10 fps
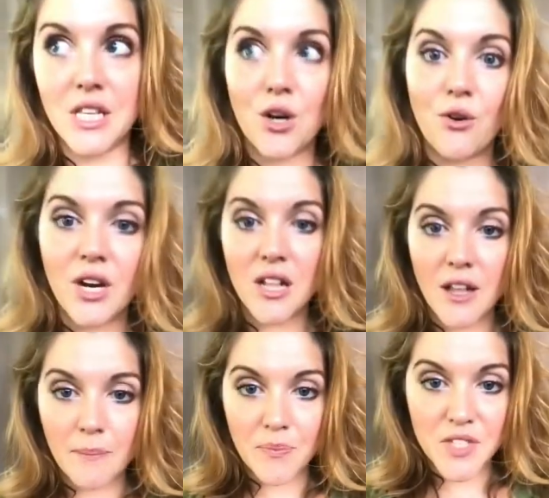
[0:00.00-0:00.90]
the
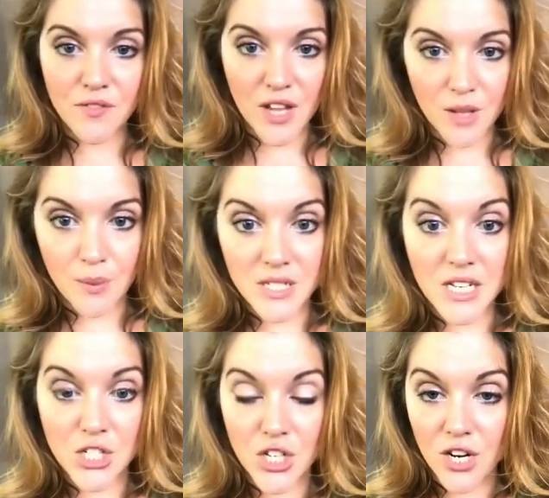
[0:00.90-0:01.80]
curriculum developers
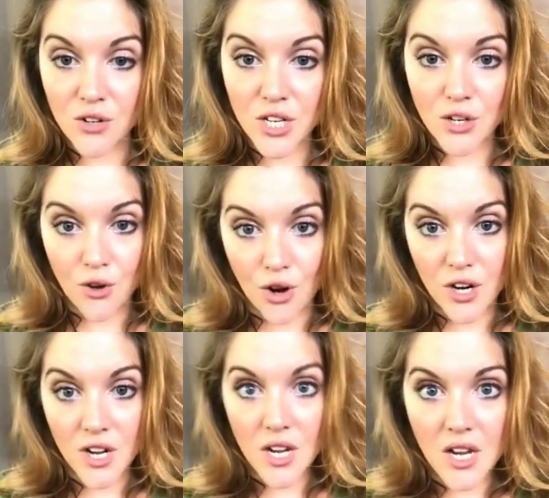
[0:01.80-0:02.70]
are generally not